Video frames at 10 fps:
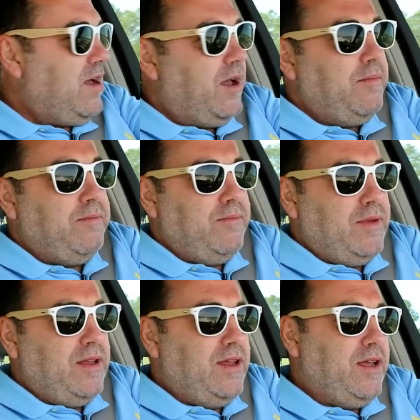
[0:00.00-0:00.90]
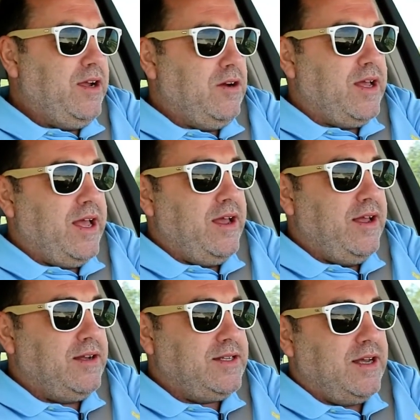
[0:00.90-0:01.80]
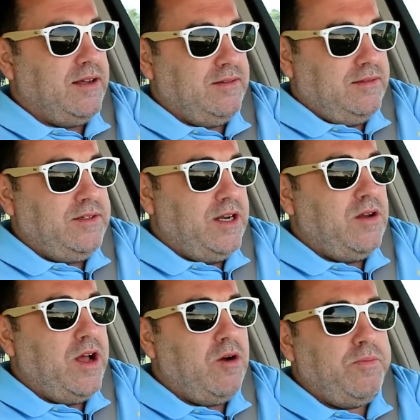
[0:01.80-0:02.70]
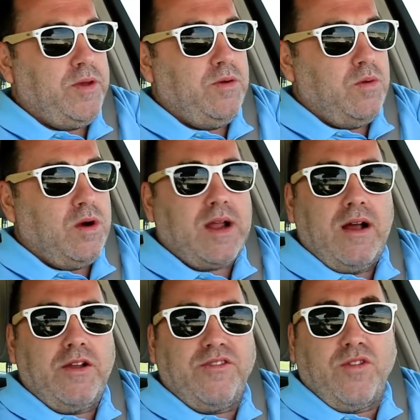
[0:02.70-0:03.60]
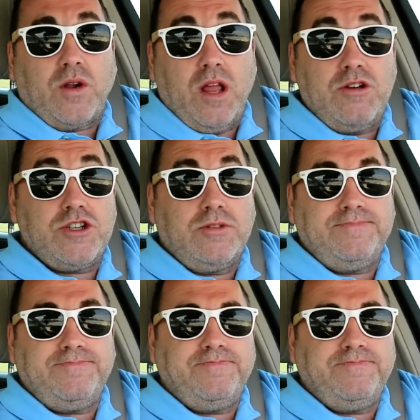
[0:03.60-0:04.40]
I'm here to to you know help you work out your foreclosure.